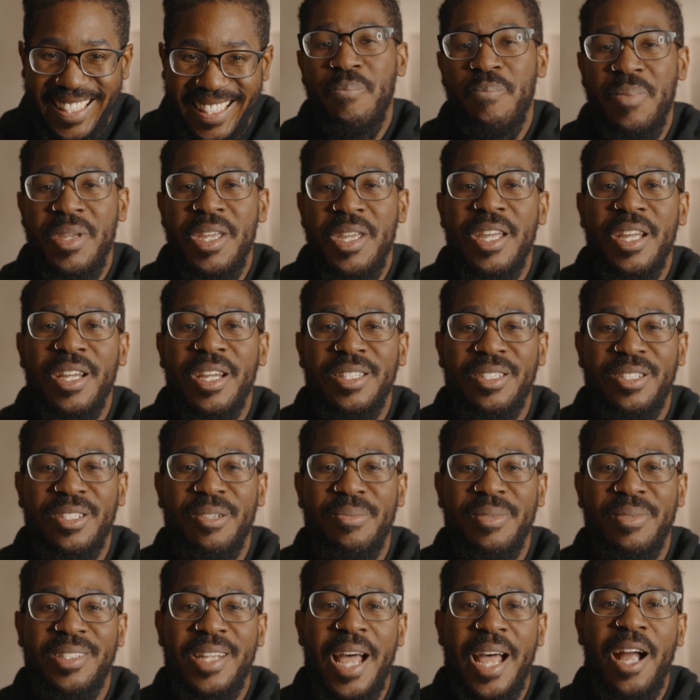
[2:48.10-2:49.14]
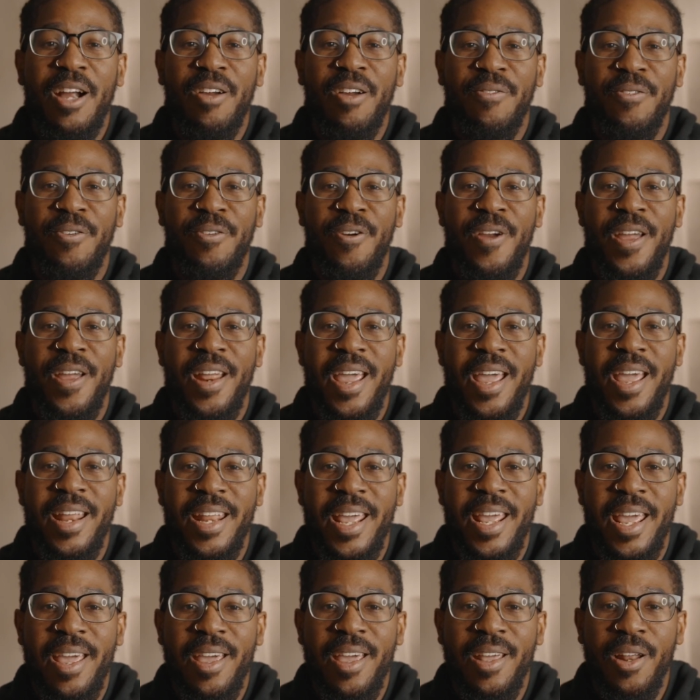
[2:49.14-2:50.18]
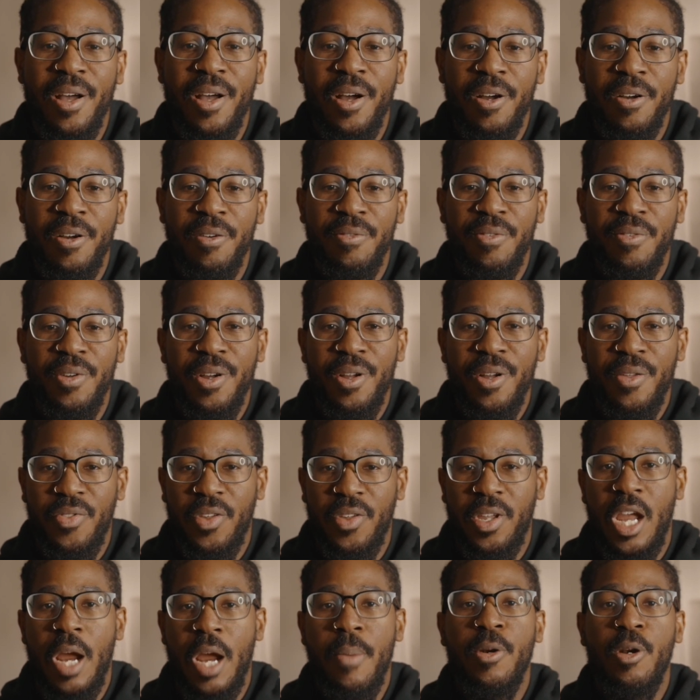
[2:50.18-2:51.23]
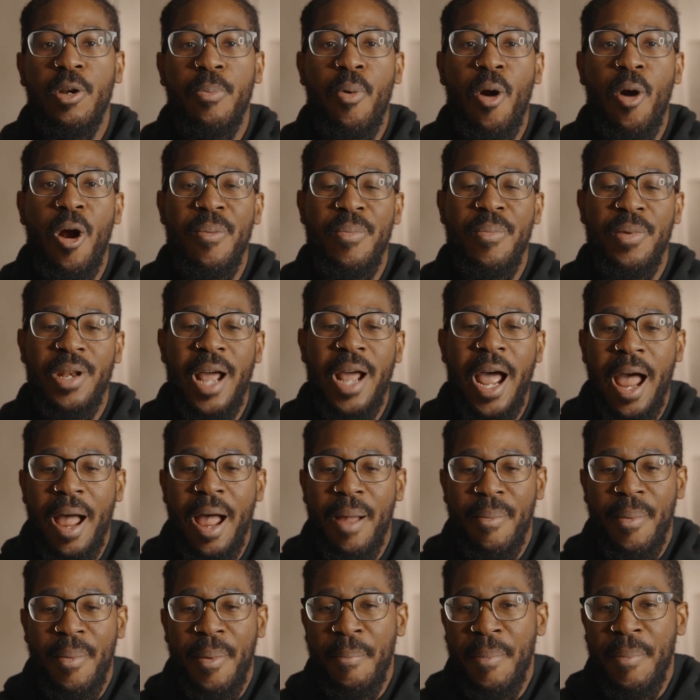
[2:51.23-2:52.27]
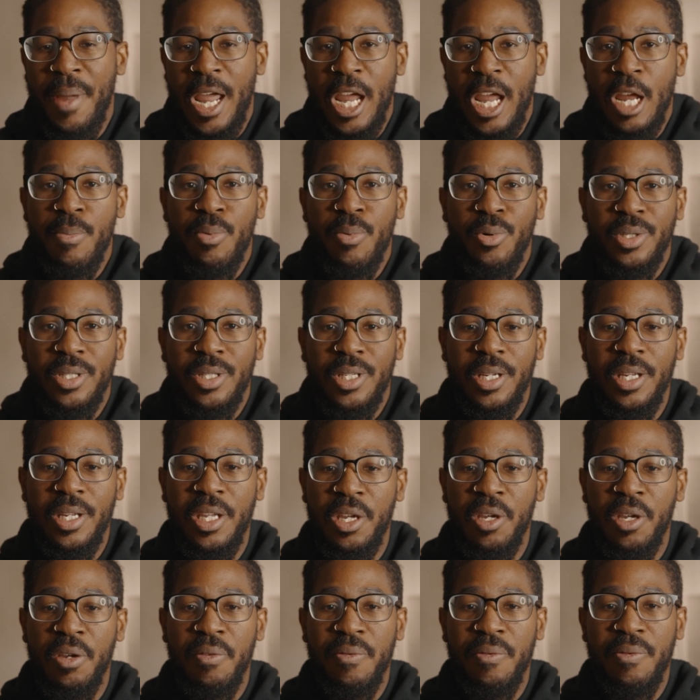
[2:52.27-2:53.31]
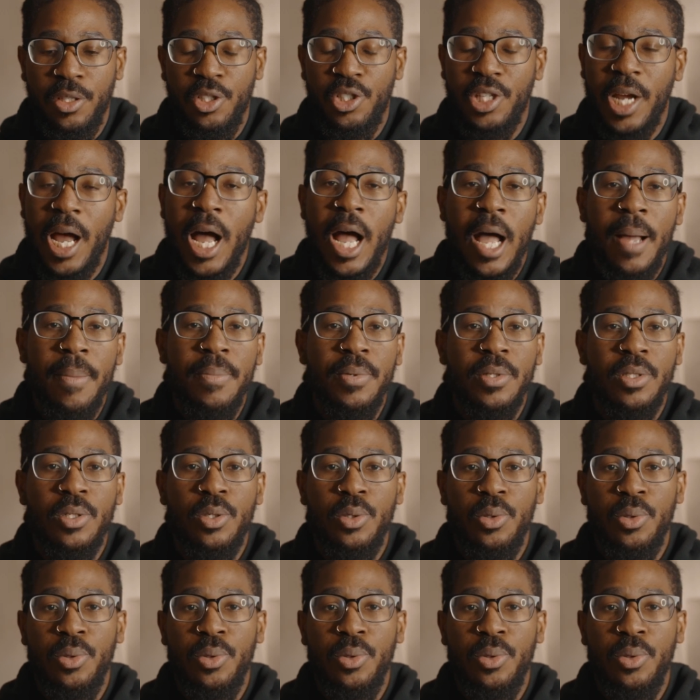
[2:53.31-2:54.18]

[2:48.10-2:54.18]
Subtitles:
Being a cinematographer and head of the camera department, I'm able to give jobs to,